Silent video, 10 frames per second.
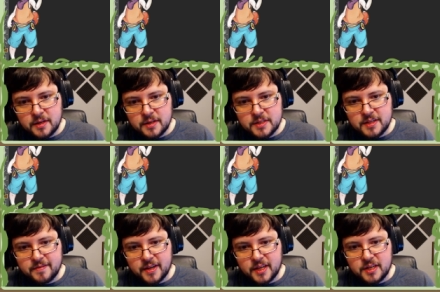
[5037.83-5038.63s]
See
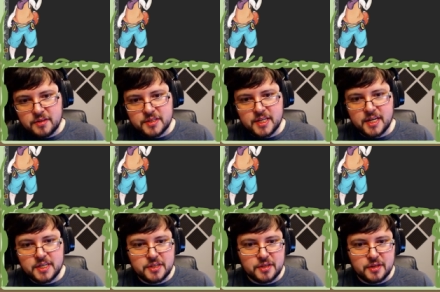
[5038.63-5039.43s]
if I can use that
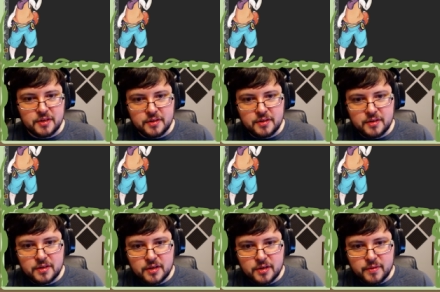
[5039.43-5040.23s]
to
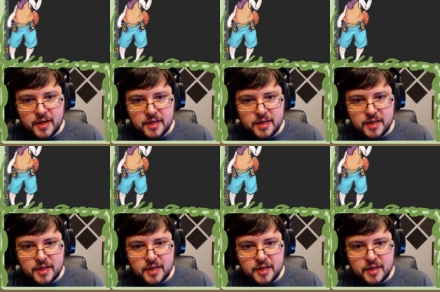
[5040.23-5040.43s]
create